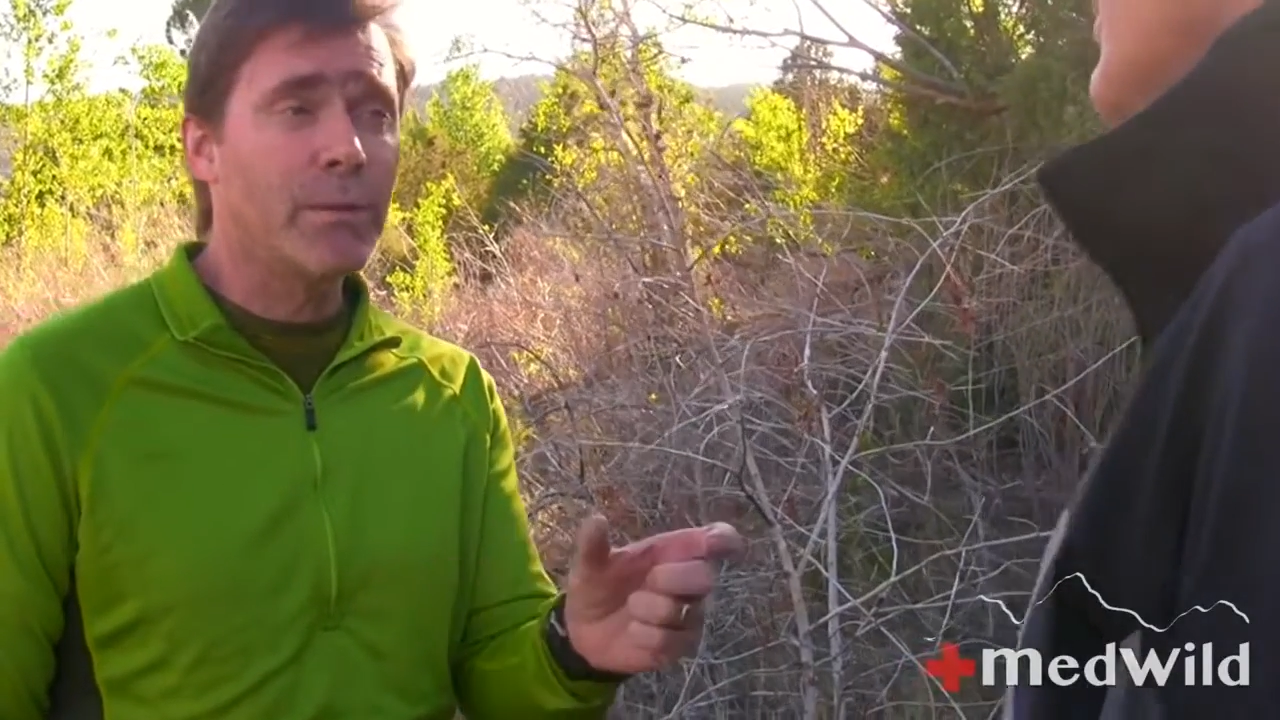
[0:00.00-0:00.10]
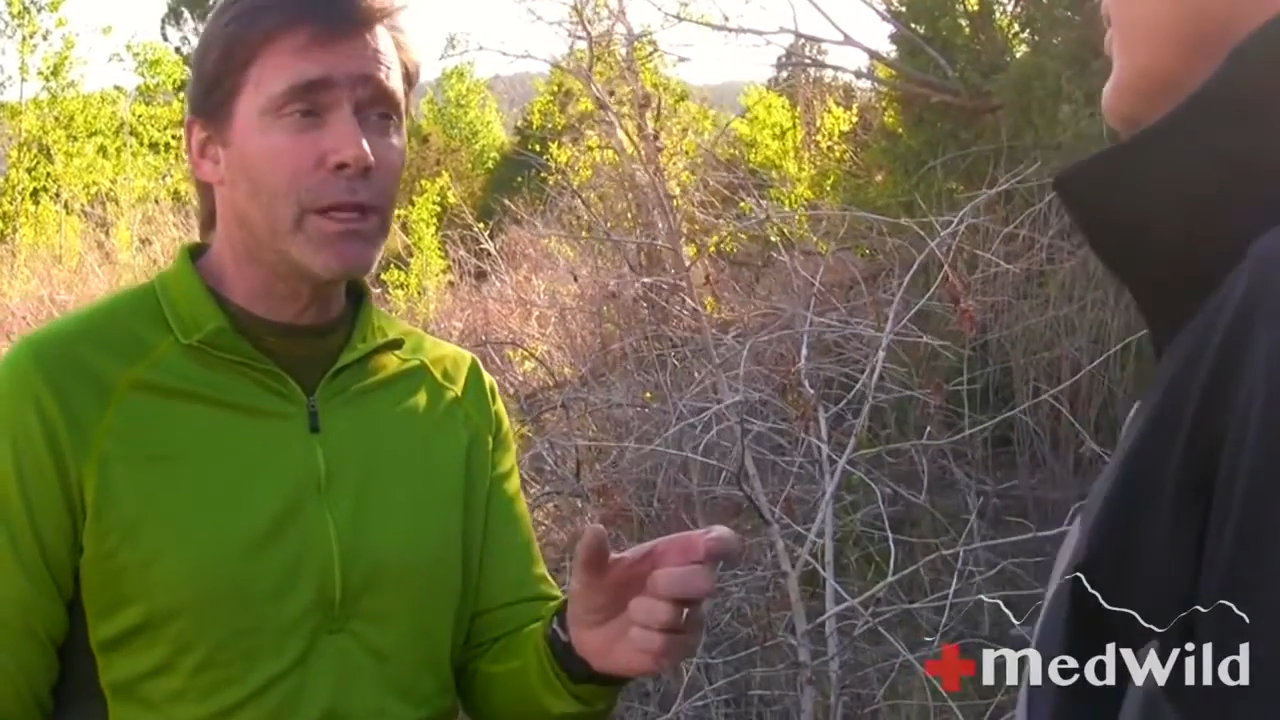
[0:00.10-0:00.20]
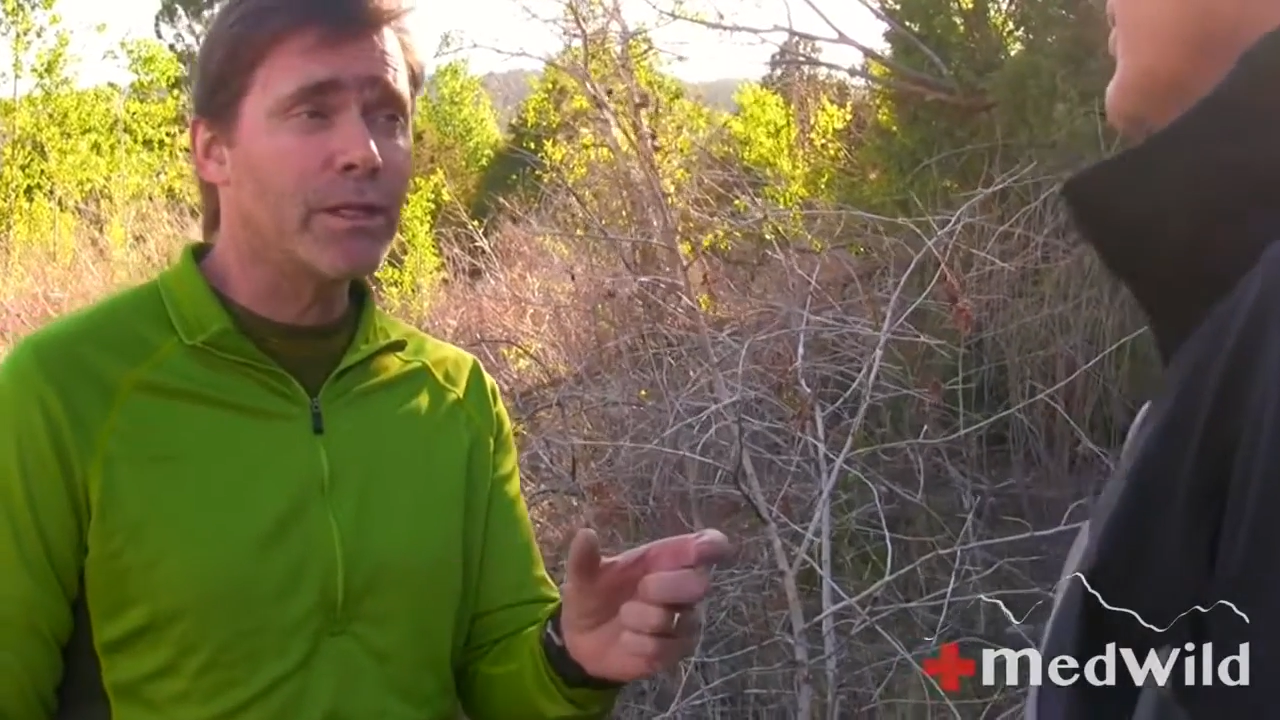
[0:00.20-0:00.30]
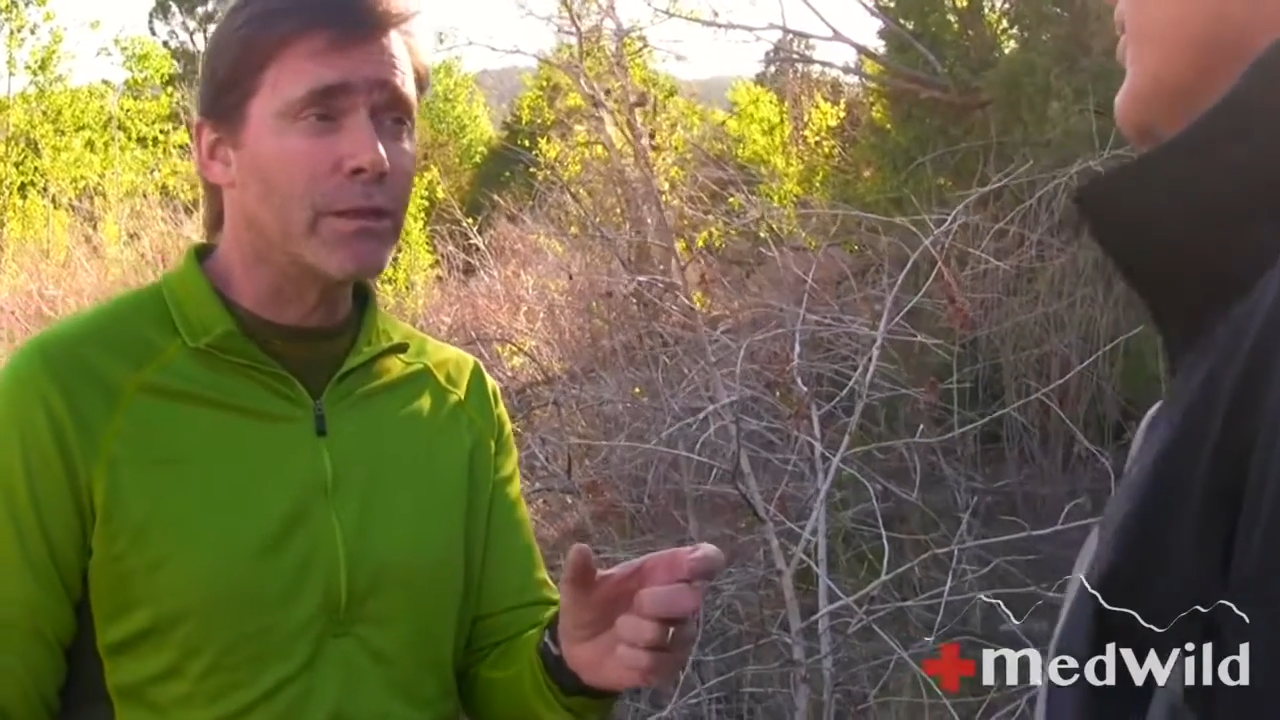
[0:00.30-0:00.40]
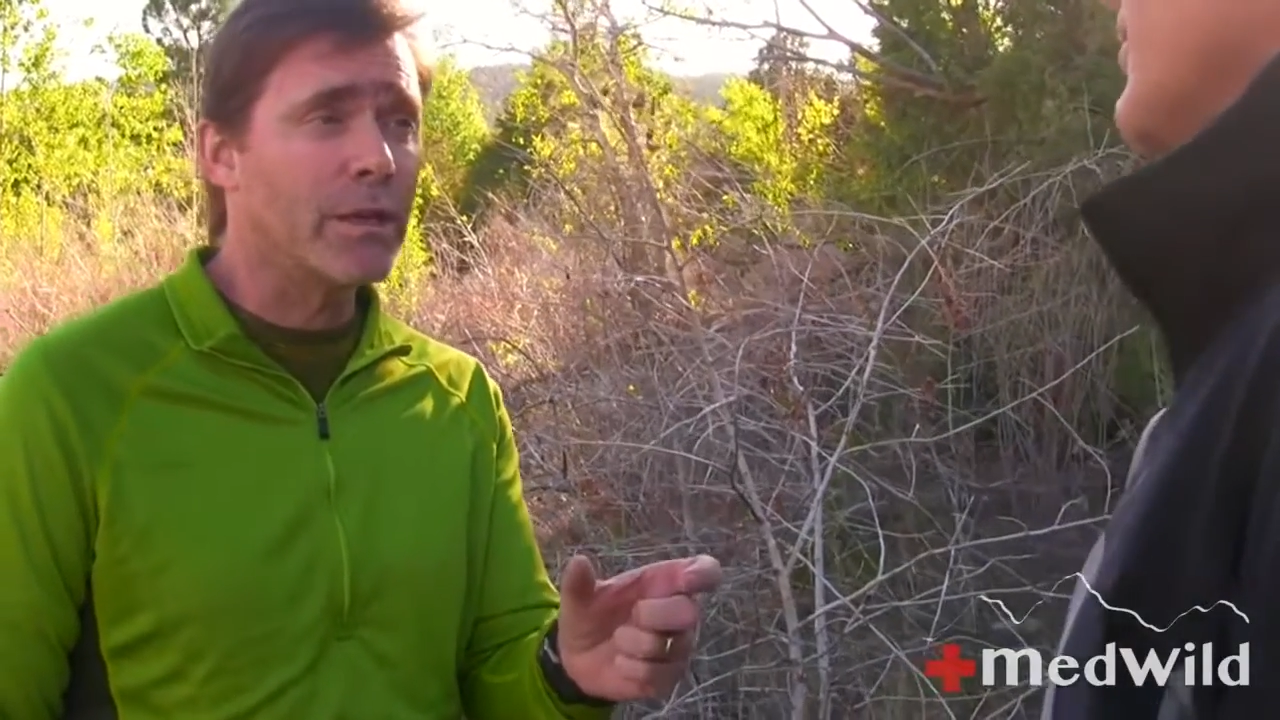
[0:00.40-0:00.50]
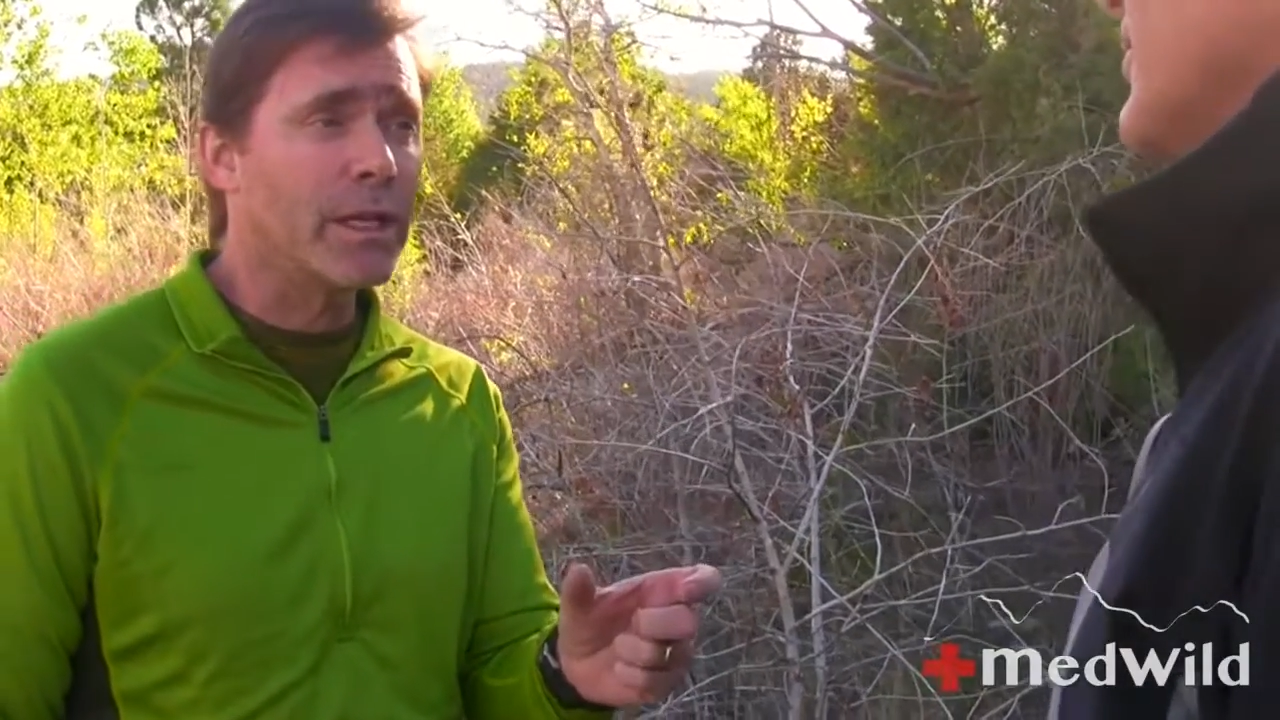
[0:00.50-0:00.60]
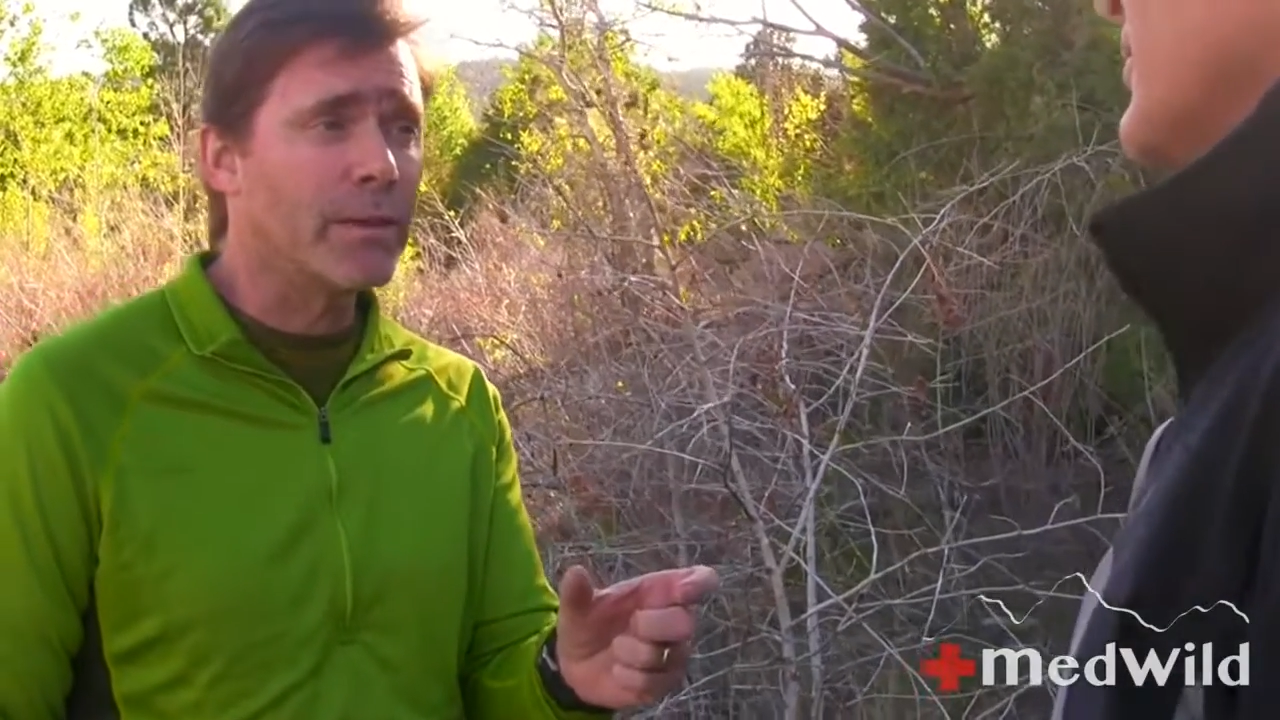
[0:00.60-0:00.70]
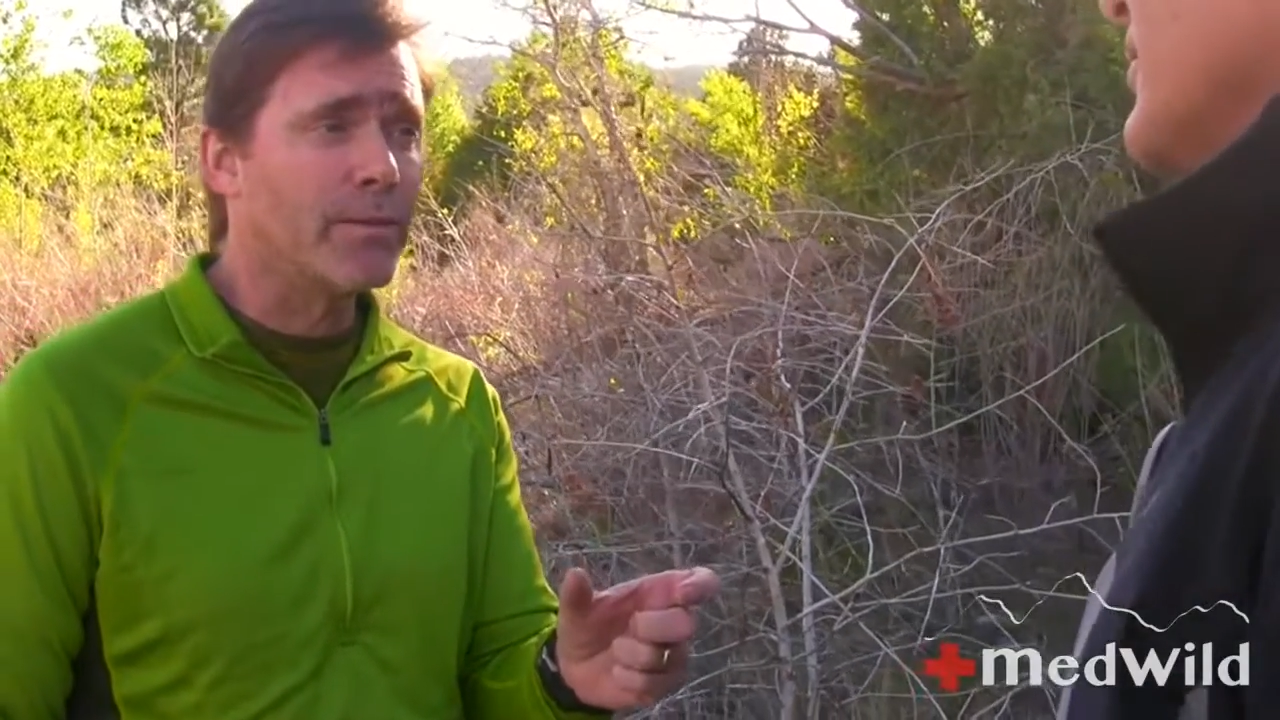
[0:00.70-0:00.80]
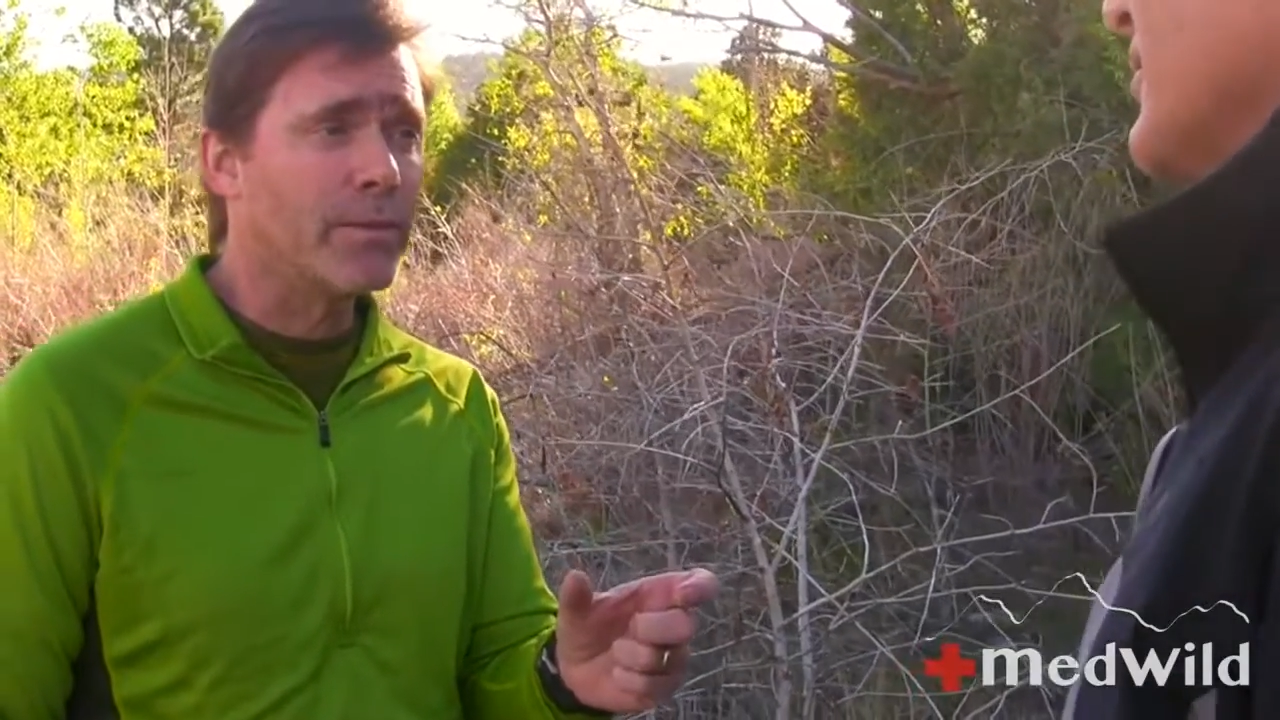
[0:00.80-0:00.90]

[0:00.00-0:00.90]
administer it.